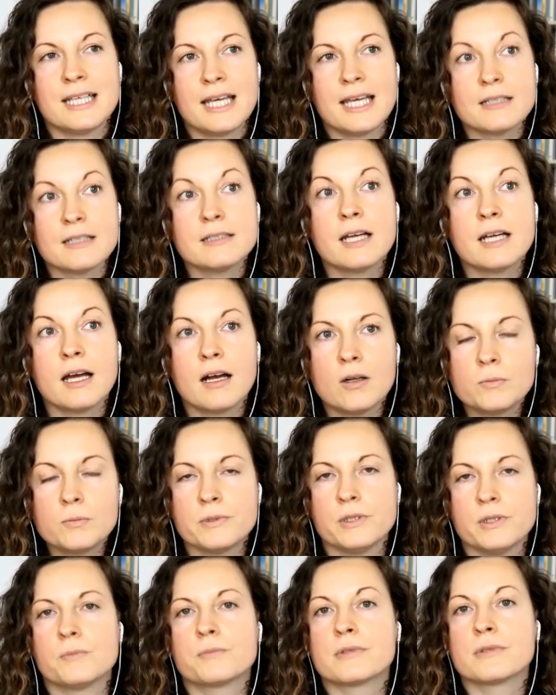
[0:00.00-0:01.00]
It can
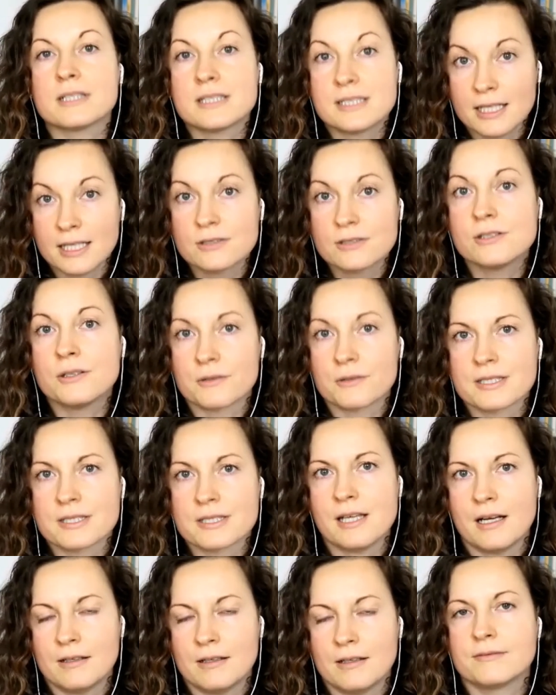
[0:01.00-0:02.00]
help you protect
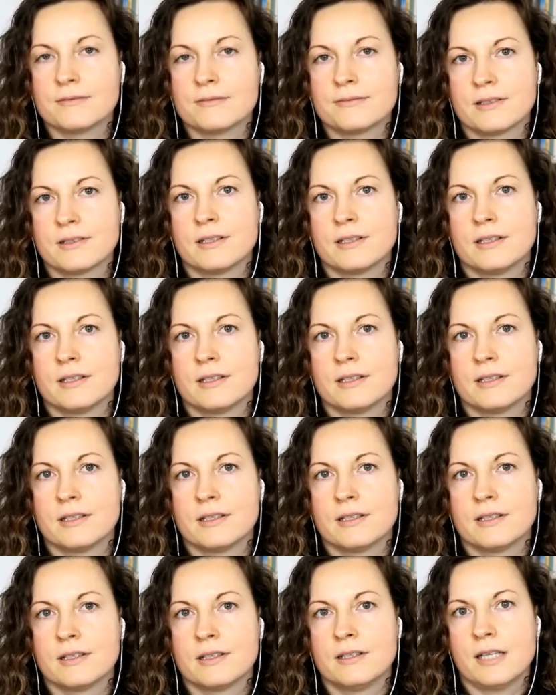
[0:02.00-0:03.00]
yourself
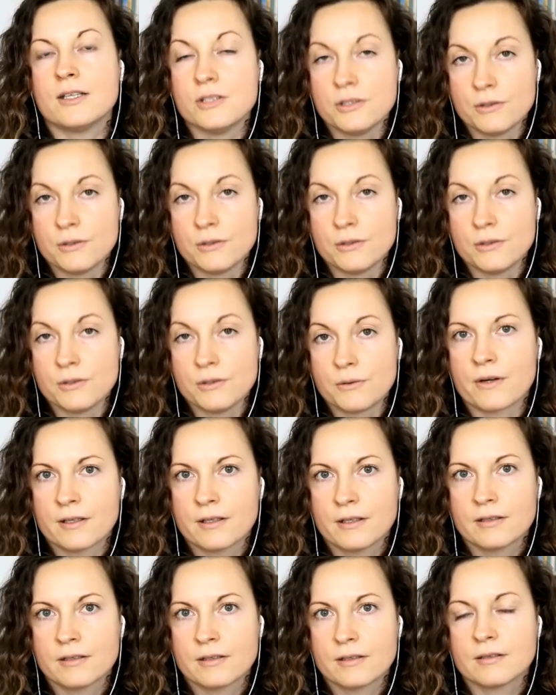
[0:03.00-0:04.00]
and
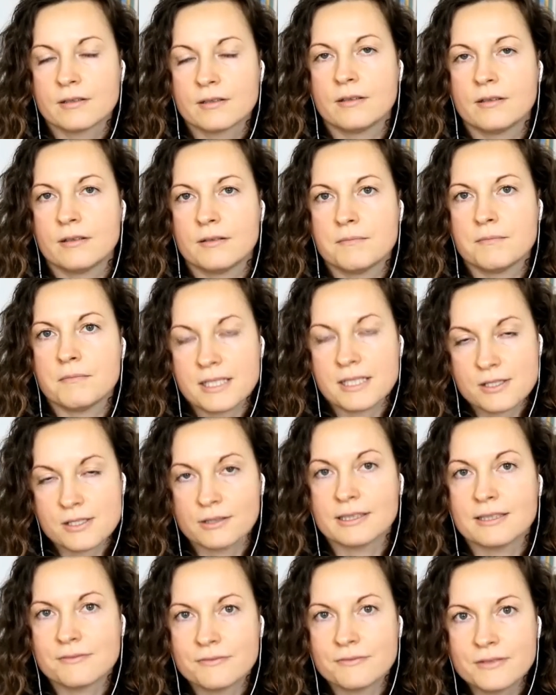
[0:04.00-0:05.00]
your
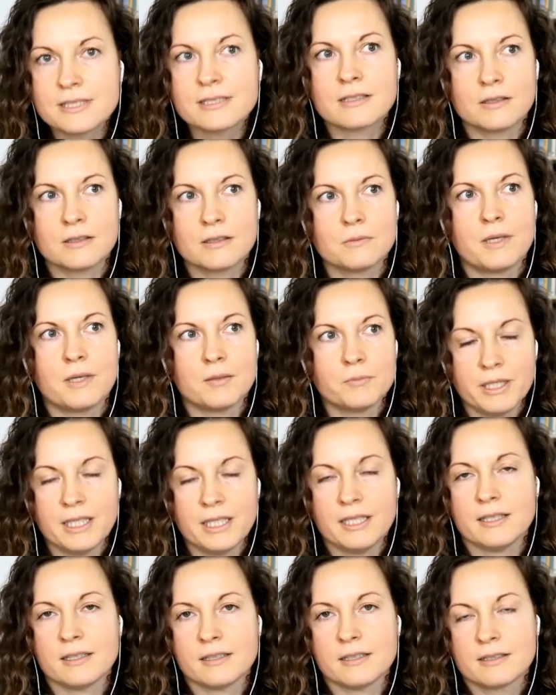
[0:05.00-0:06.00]
mental and physical
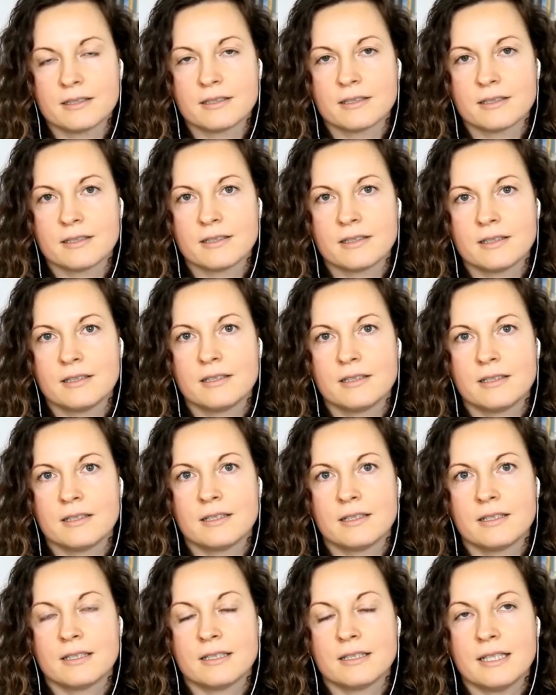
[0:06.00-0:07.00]
well-being,
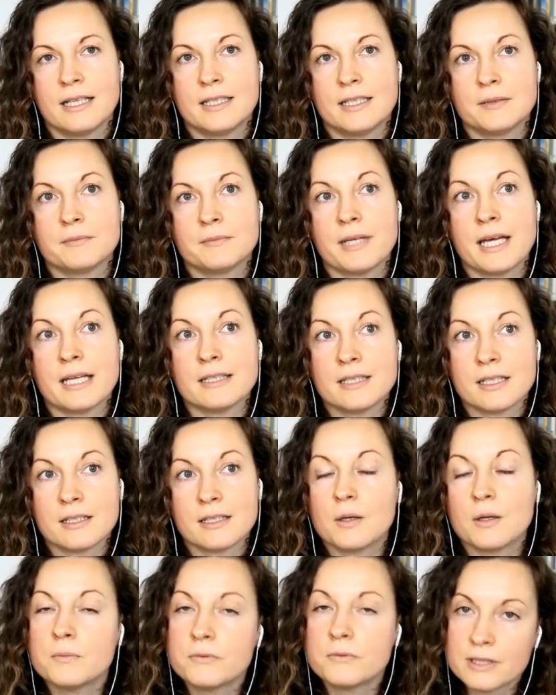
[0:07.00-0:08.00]
um,
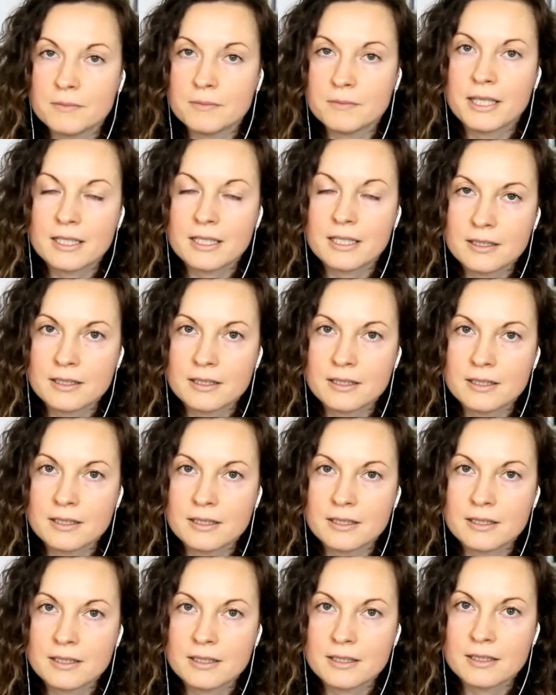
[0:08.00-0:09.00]
and then hopefully make
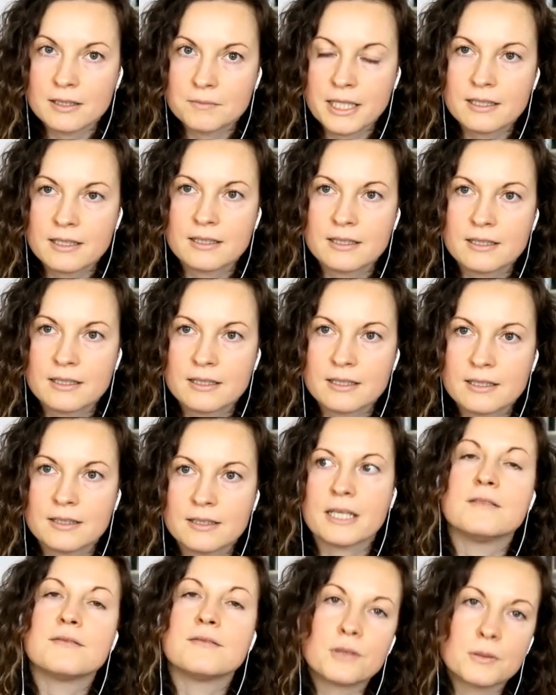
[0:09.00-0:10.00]
a make a
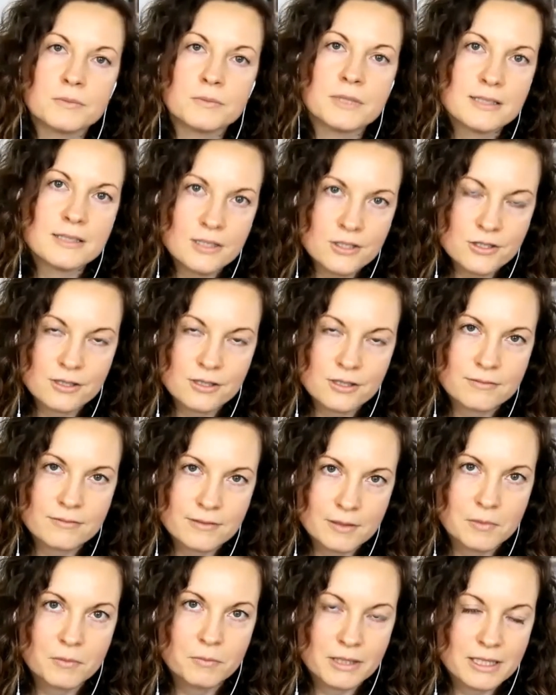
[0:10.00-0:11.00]
make an informed
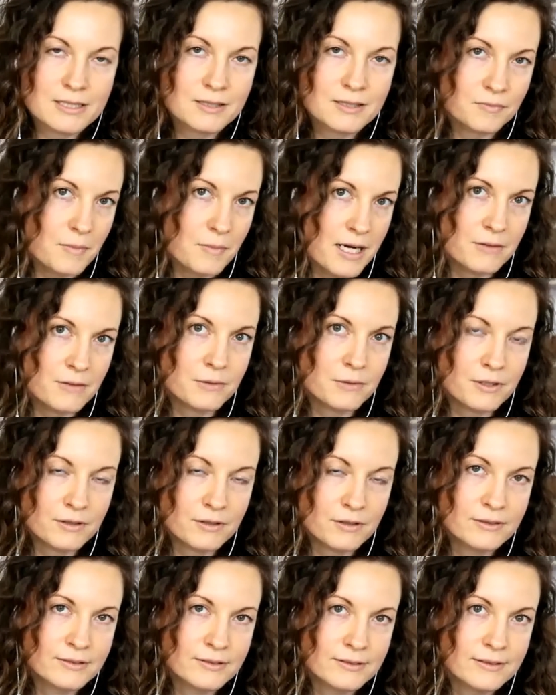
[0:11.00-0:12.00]
decision from a place of
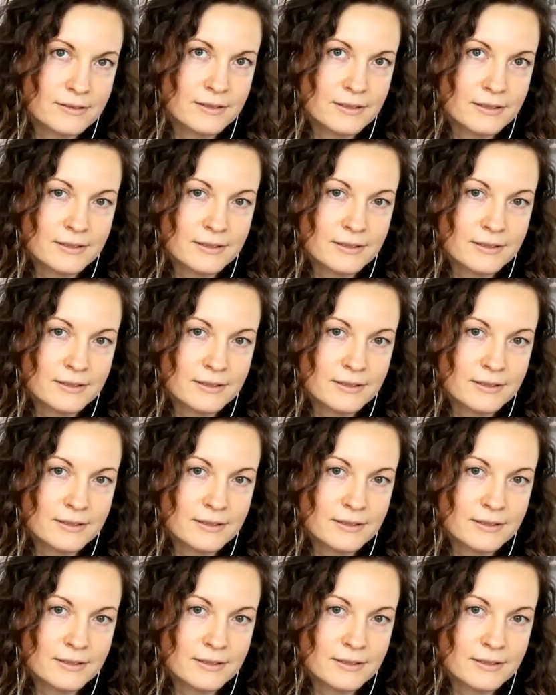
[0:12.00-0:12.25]
power.